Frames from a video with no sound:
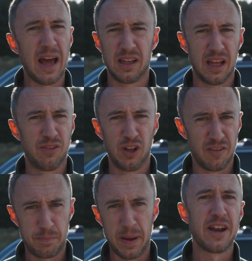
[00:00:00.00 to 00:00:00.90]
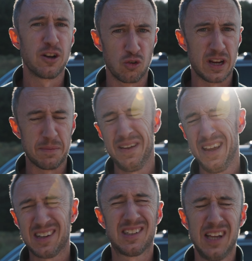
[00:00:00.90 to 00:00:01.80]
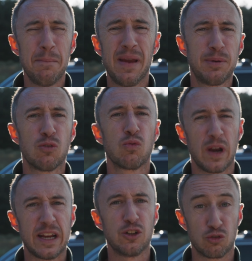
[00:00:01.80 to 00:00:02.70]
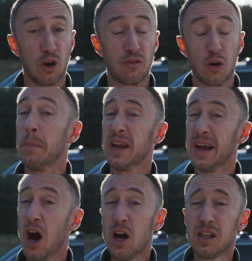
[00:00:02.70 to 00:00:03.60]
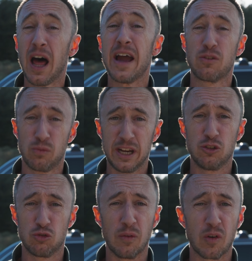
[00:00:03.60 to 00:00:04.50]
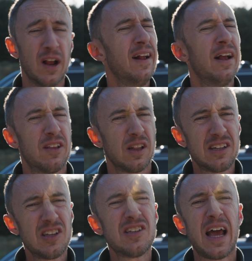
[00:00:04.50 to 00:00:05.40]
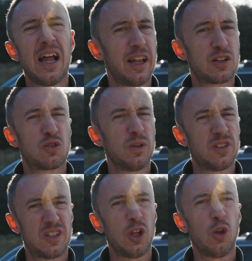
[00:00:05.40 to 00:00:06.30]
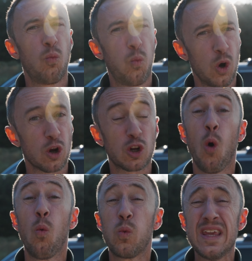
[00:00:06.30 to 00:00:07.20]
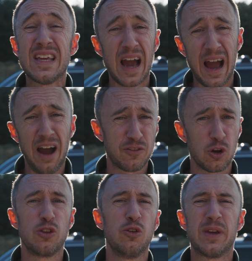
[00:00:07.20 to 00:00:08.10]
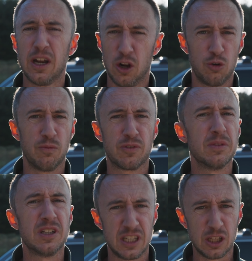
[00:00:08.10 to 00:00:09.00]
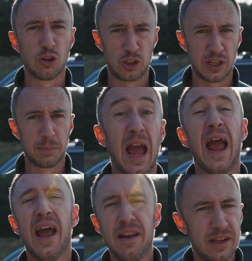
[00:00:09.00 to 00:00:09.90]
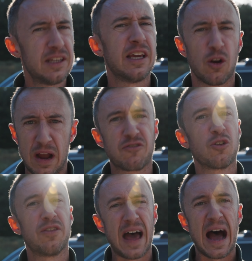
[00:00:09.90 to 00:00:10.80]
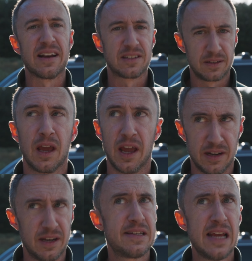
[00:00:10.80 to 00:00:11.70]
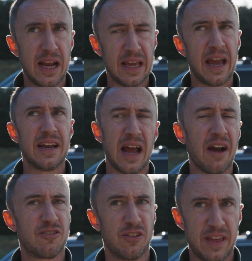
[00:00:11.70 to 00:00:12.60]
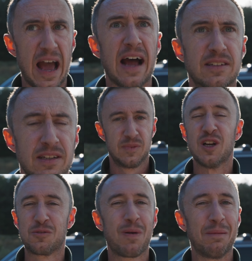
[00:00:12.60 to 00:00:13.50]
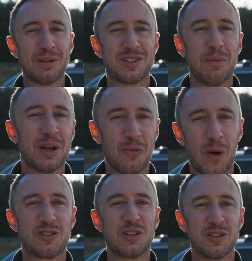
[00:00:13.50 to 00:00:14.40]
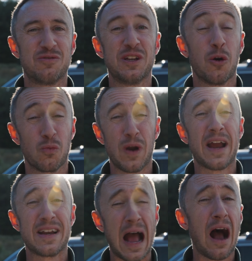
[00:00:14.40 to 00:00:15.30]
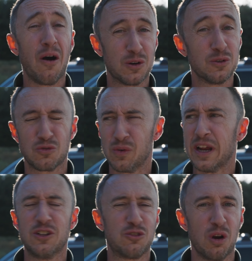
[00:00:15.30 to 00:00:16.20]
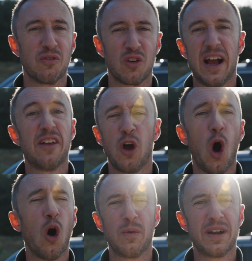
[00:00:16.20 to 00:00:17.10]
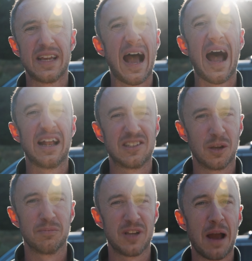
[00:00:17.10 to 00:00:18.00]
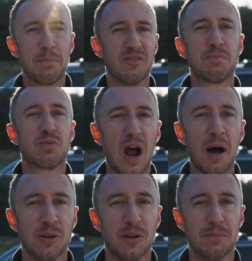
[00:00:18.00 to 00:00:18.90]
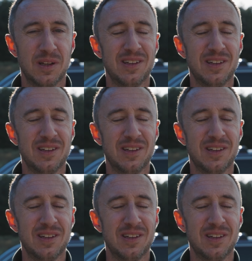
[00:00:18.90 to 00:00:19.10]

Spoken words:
that level of pedigree, except maybe Range Rover. But unlike Range Rover, the Lexus LX will still work a week after you get home from the dealership, and a year after that, and a decade after that. There's probably somebody watching this video right now whose Range Rover has already had some type of problem.